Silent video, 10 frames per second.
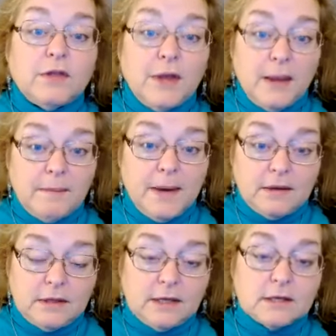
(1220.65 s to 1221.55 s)
Think
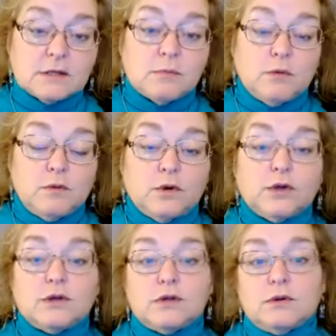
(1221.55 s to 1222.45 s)
about things before
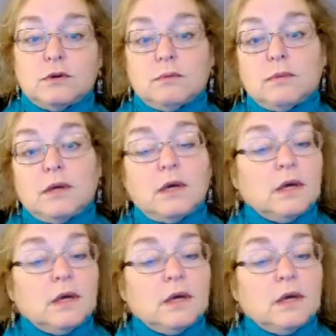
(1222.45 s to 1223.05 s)
you do them,